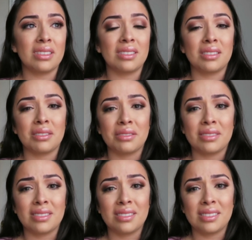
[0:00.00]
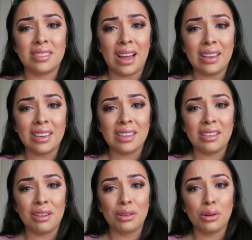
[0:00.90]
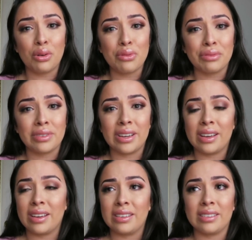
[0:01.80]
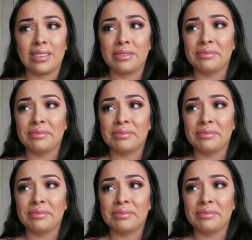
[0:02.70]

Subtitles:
They're dying alone, and